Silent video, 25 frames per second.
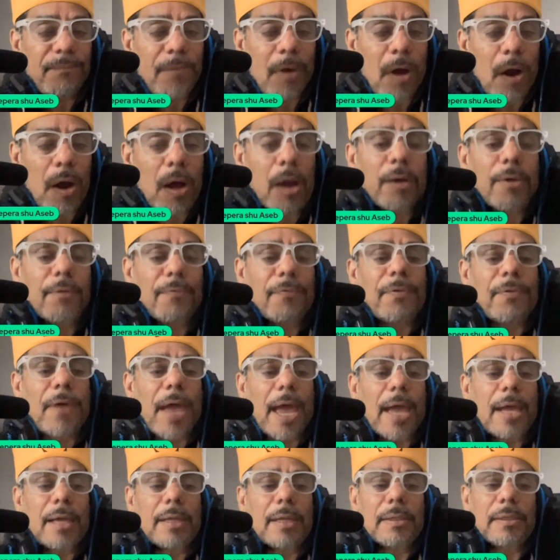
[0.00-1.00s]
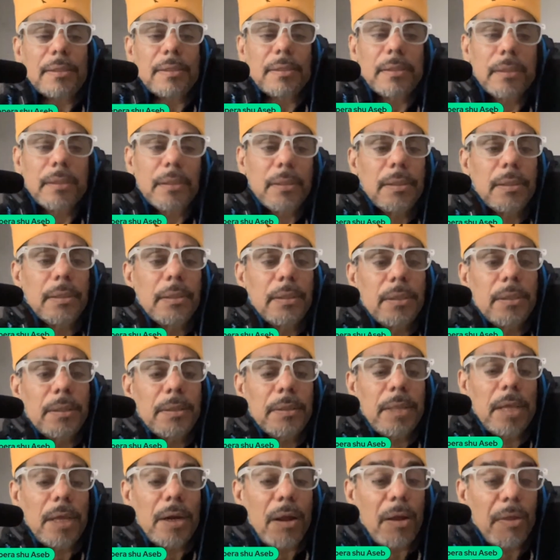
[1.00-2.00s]
artifact
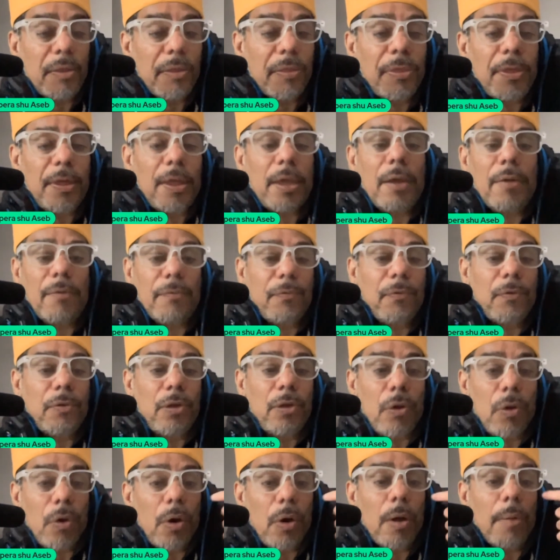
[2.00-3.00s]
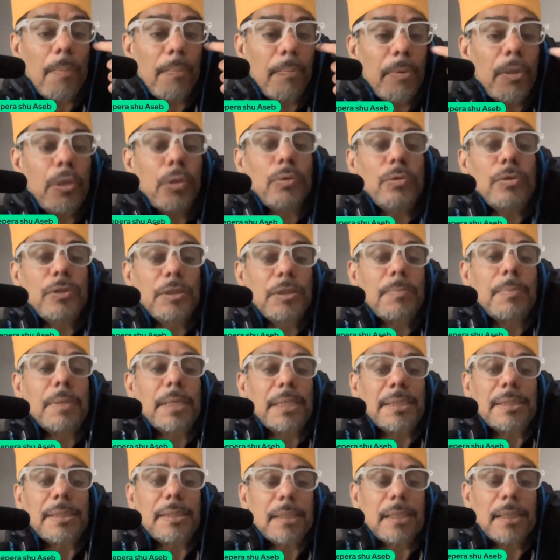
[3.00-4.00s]
that are there for your
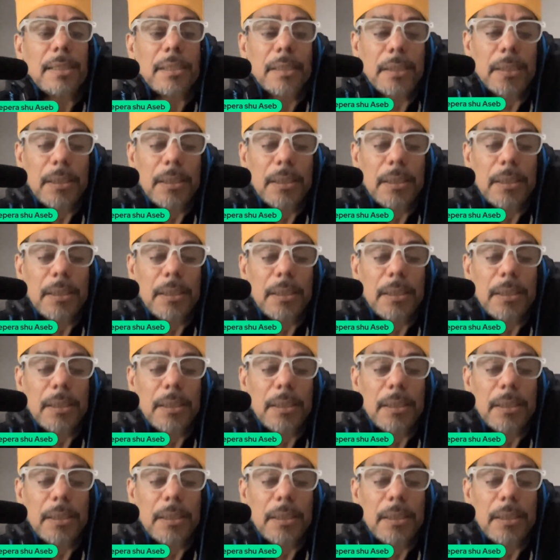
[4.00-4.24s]
amusement.